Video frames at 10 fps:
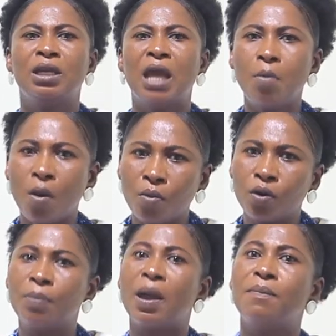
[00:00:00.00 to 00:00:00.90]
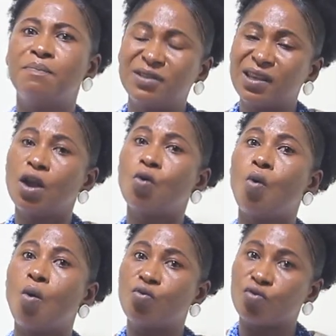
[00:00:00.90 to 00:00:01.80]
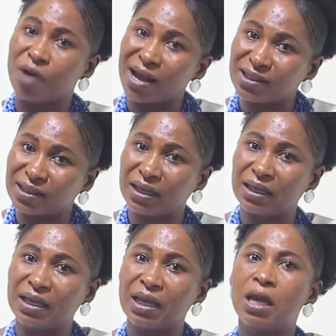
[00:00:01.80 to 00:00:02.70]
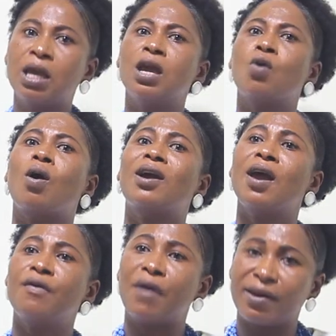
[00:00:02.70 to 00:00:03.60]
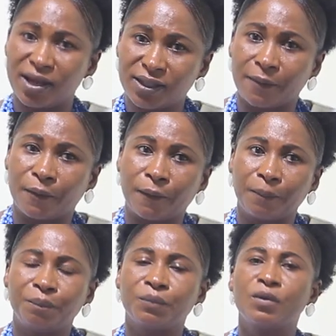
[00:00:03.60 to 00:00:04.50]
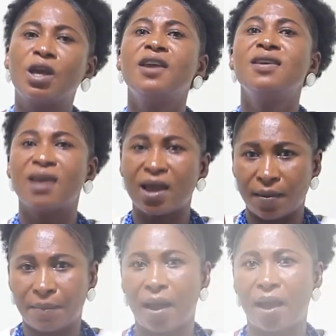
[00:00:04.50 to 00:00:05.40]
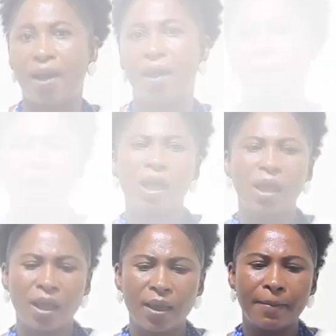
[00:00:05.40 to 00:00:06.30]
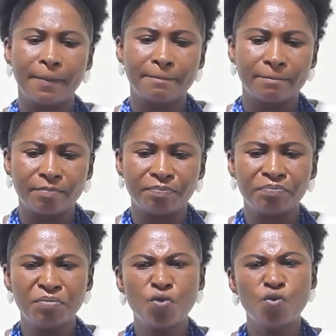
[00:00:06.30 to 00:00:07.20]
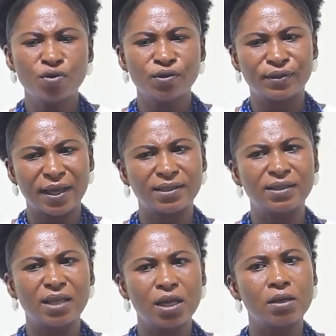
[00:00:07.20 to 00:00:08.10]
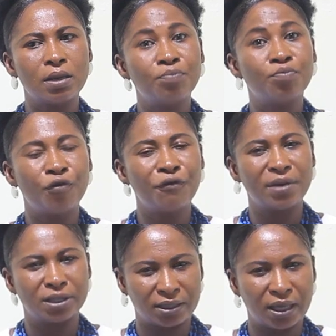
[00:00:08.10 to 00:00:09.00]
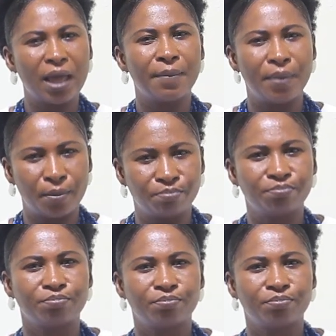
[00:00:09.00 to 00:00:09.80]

Nemo monobe say a con crassy, a coquera de assamno. Eh, ya pa. Me who says he said improvements ebem.